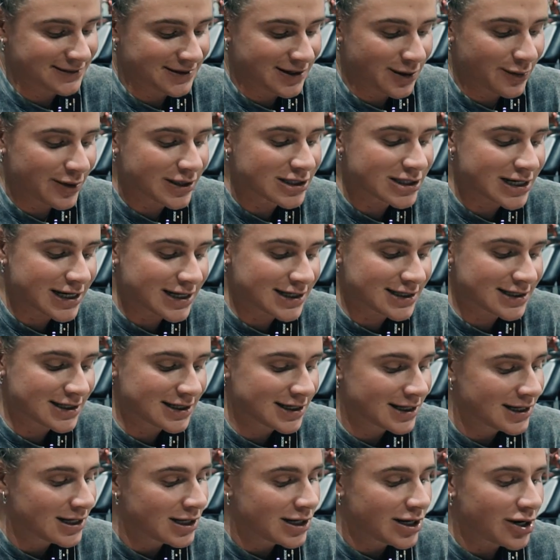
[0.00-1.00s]
which is
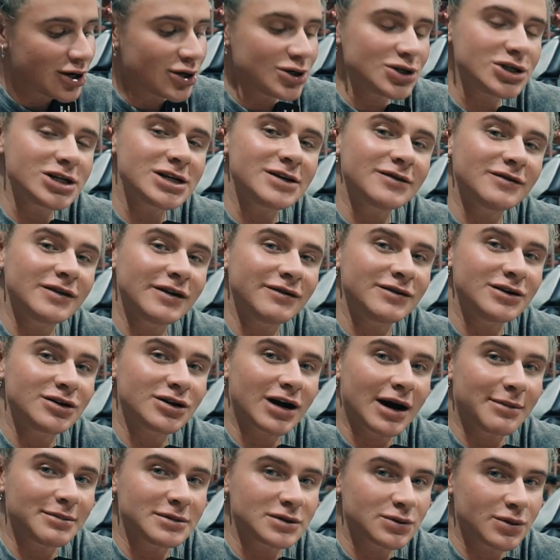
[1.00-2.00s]
150
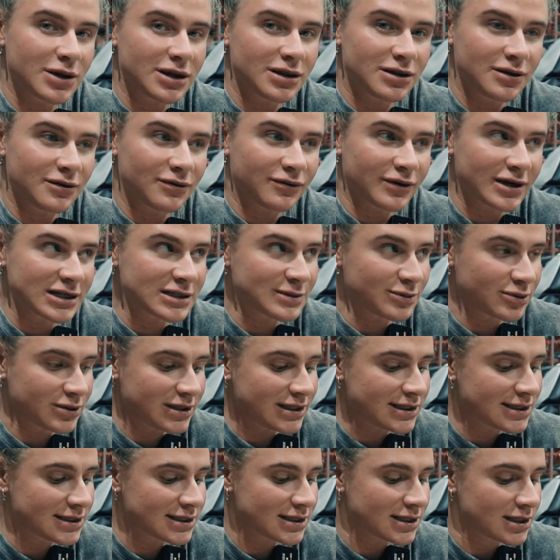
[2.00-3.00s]
grams worth of
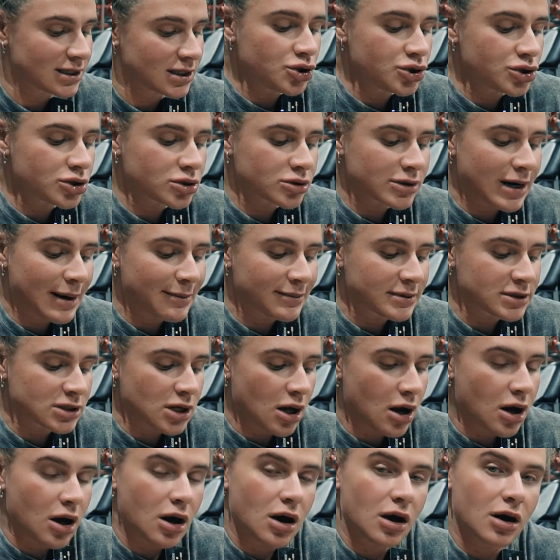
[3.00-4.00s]
raspberries, 100 grams
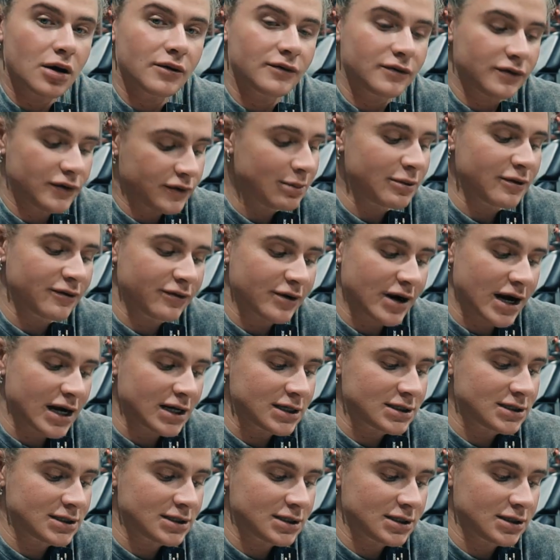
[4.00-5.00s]
of cream of
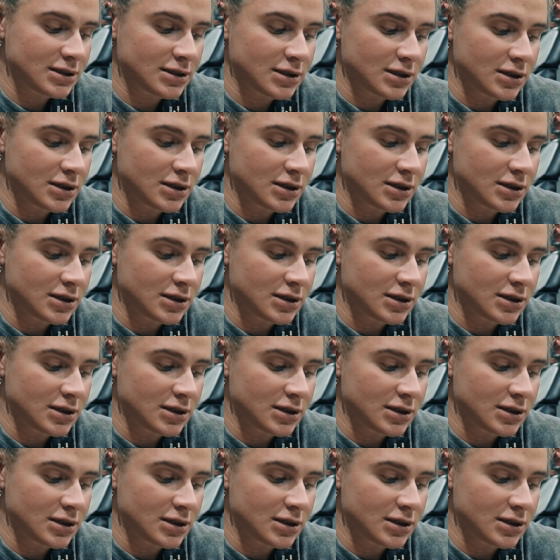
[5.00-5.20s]
rice,